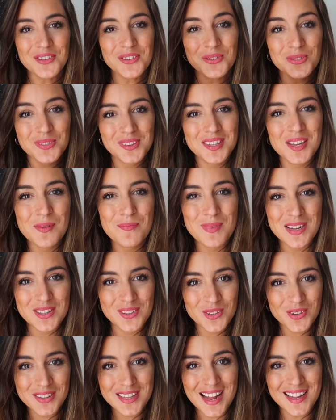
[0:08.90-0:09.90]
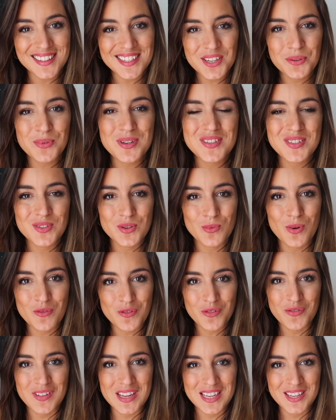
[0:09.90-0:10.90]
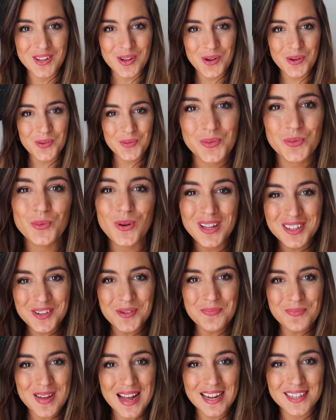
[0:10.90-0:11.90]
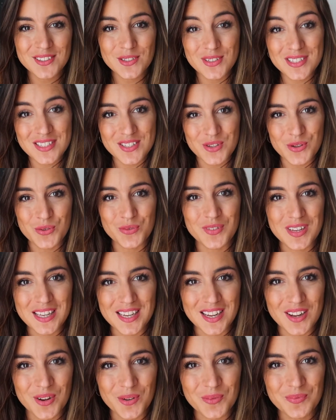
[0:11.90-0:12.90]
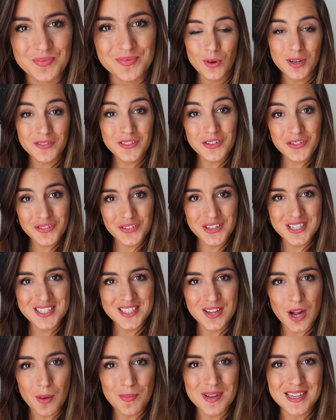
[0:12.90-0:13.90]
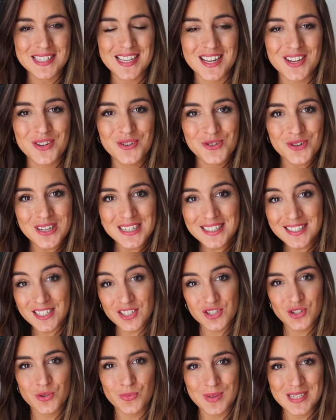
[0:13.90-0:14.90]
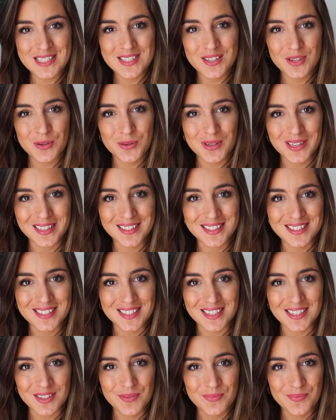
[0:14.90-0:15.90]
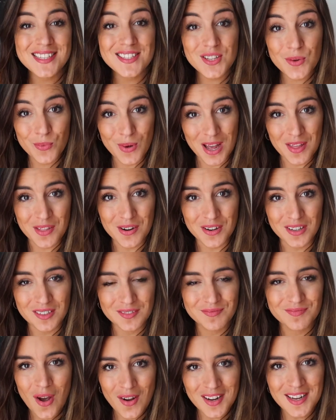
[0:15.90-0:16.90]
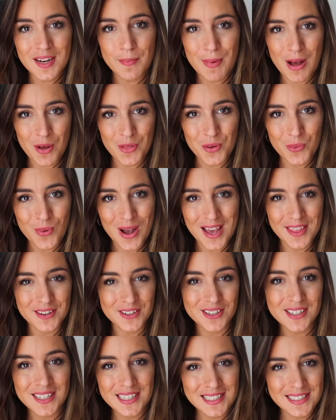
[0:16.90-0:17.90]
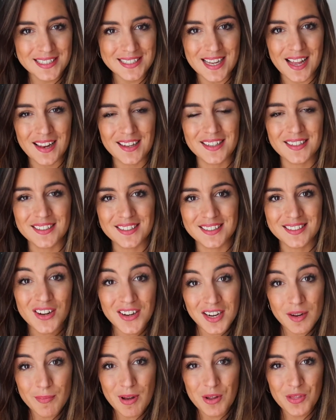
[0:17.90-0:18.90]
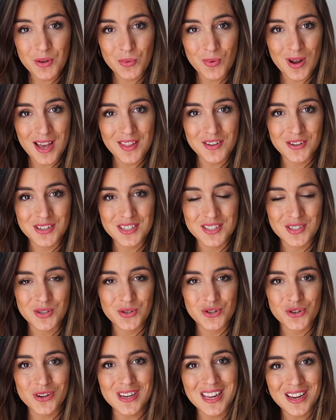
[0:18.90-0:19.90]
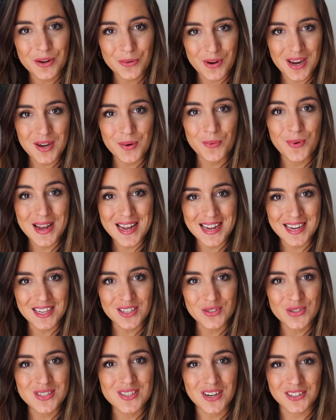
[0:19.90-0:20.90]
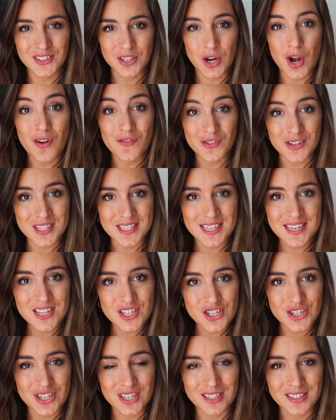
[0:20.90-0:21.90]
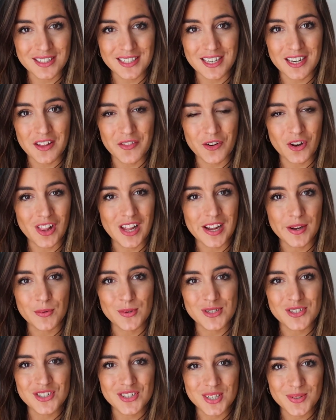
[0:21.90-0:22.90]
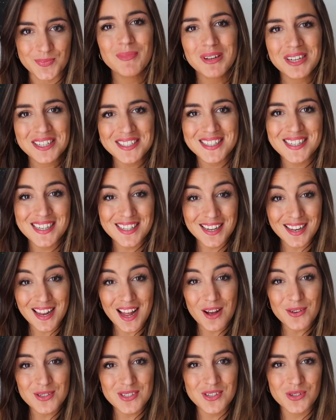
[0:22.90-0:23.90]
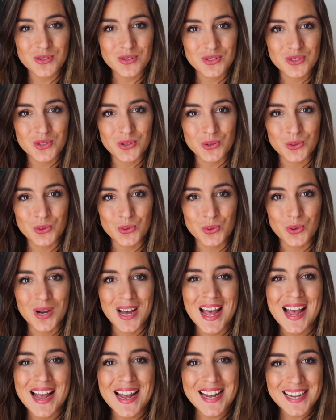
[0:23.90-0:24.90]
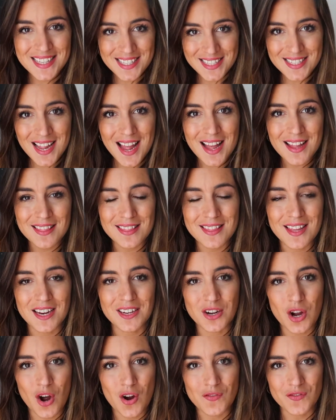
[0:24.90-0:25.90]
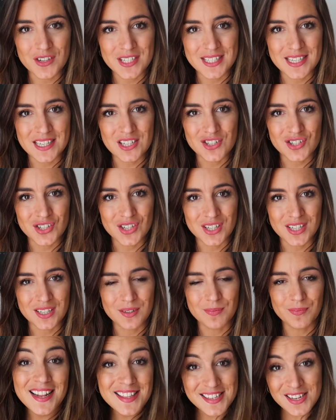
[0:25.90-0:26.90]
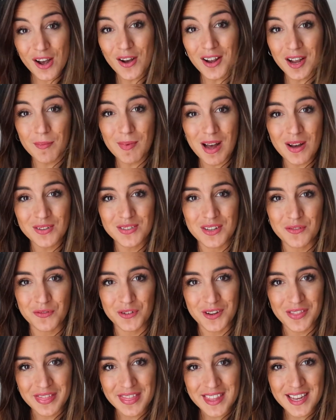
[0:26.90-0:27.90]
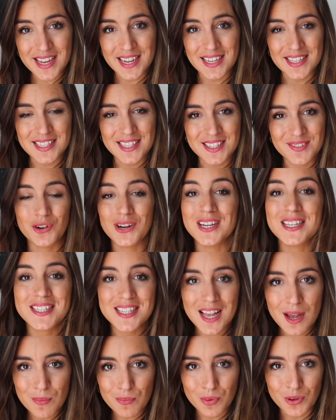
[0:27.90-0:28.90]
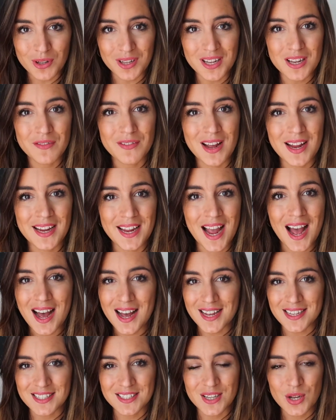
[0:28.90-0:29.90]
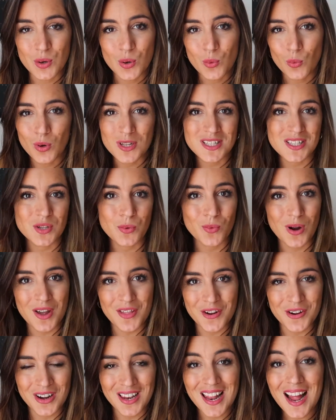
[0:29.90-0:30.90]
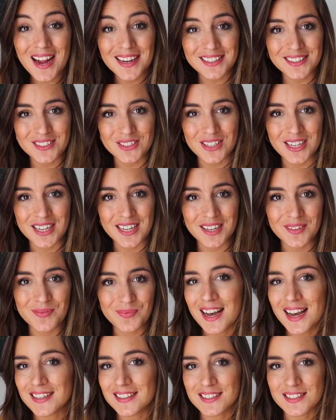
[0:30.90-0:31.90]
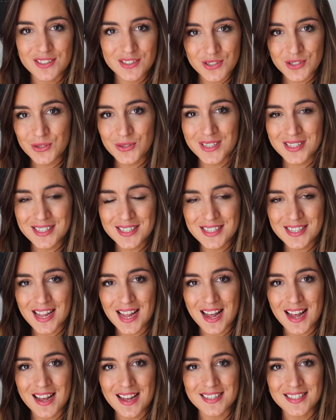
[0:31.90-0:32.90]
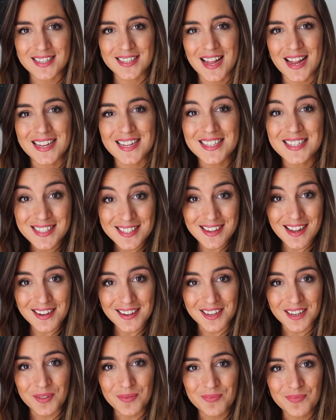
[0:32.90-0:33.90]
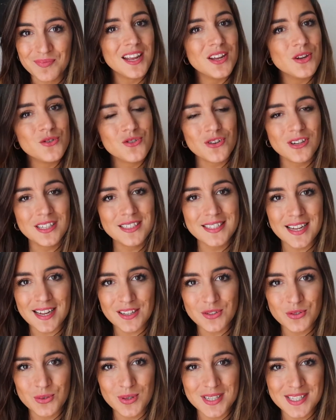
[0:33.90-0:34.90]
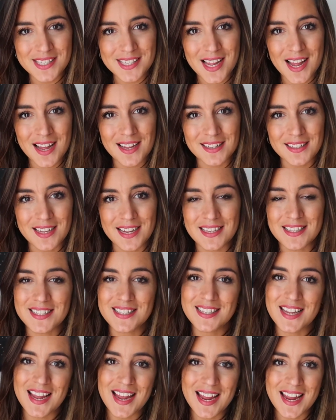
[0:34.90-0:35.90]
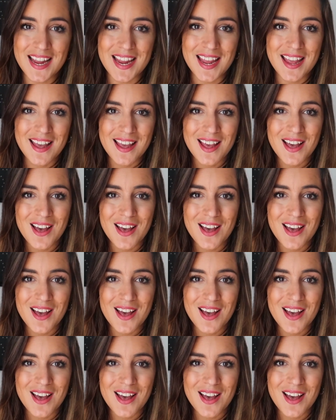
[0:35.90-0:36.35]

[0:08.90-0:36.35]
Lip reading: a tutti e bentornati in questo nuovo video. Welcome back to this new video. One of the first topics I usually teach to my students is the weather. Talking about the weather in Italian. Talking about the weather is usually a great way to start a conversation in another language because it allows you to extend that conversation and talk about different things. For example, if I ask, "What's the weather like today?" and the student says that it's sunny, I usually tend to extend and say,